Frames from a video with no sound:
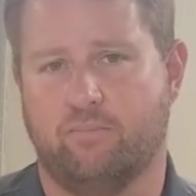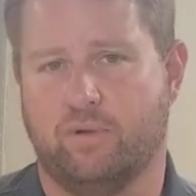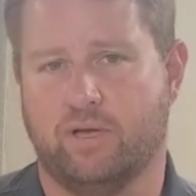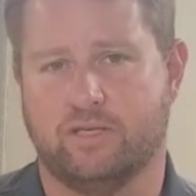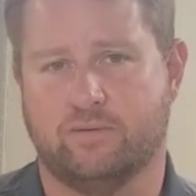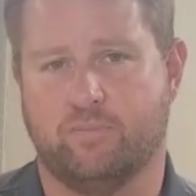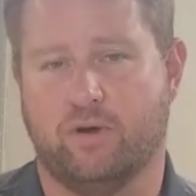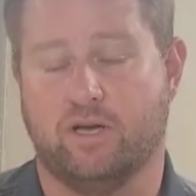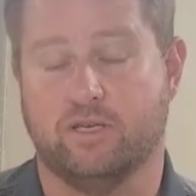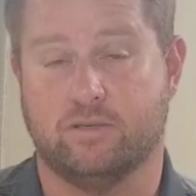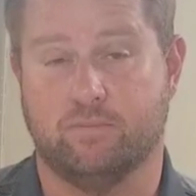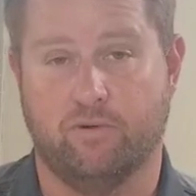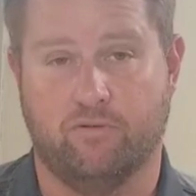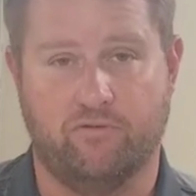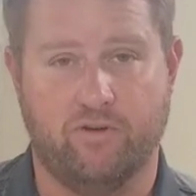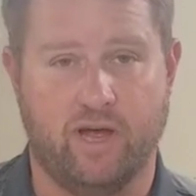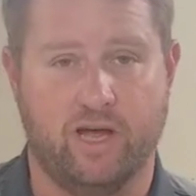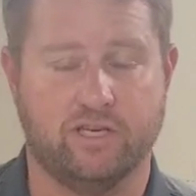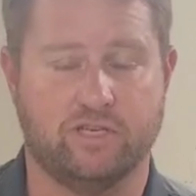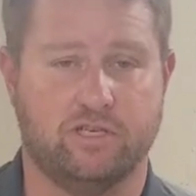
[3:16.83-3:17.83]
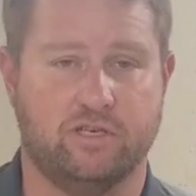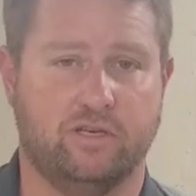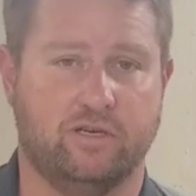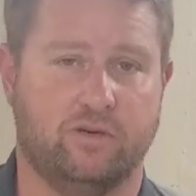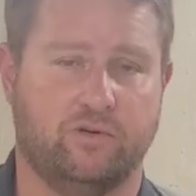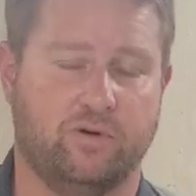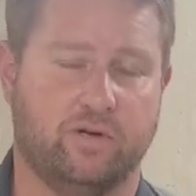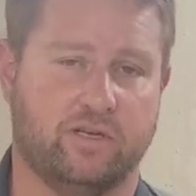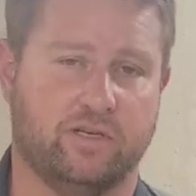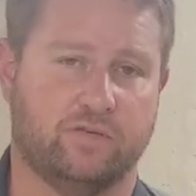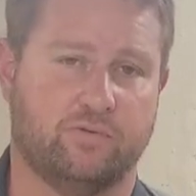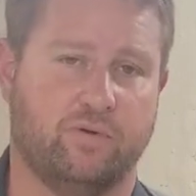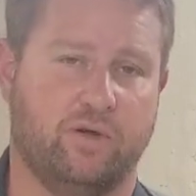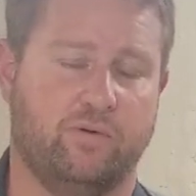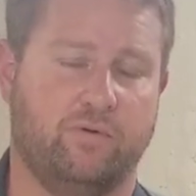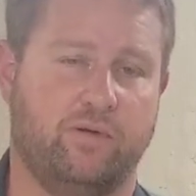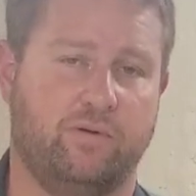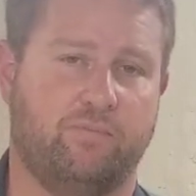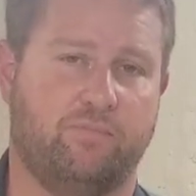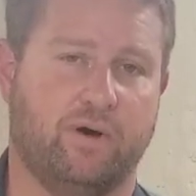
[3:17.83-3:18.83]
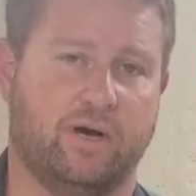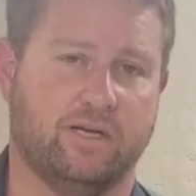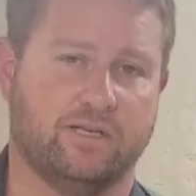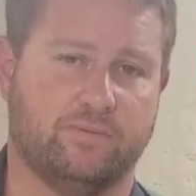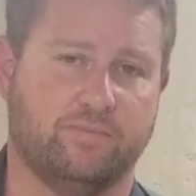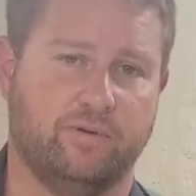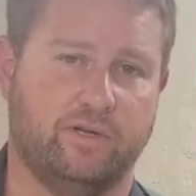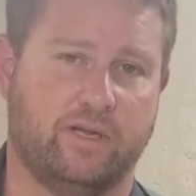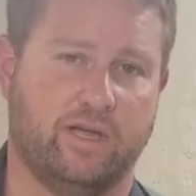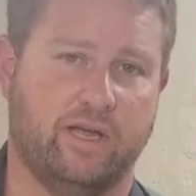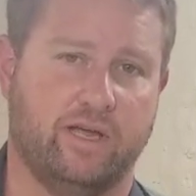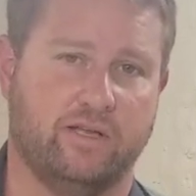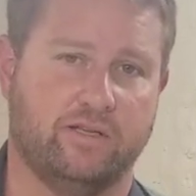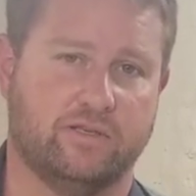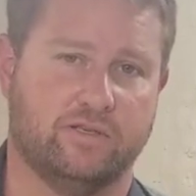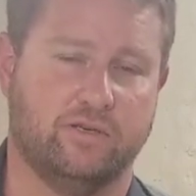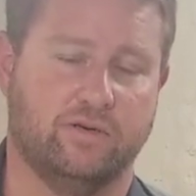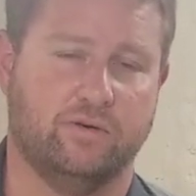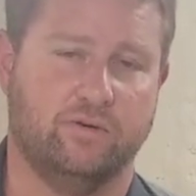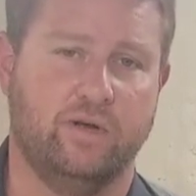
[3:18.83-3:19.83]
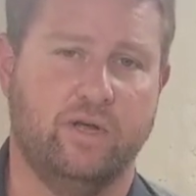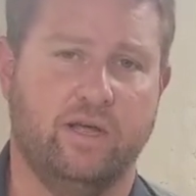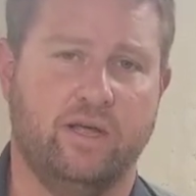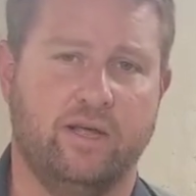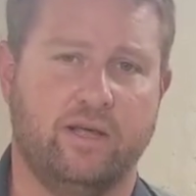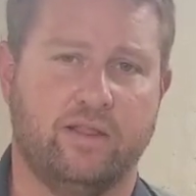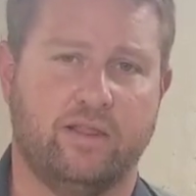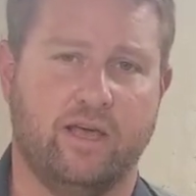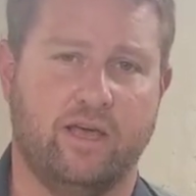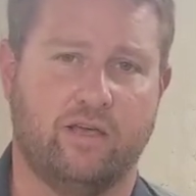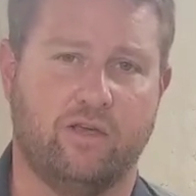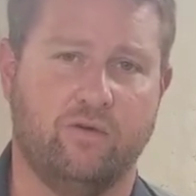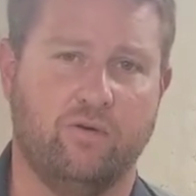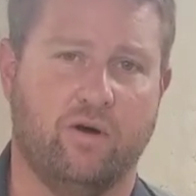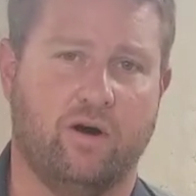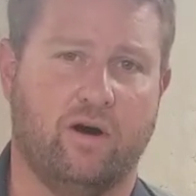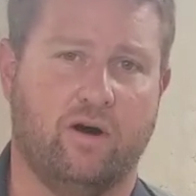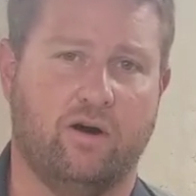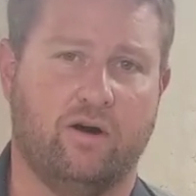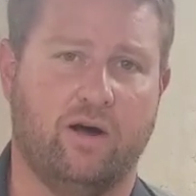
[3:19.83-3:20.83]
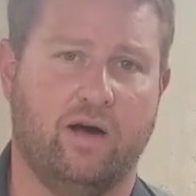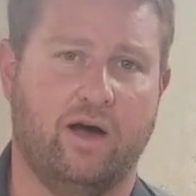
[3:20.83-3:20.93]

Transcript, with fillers: best possible fashion and quickest way we possibly can. So, thank you all.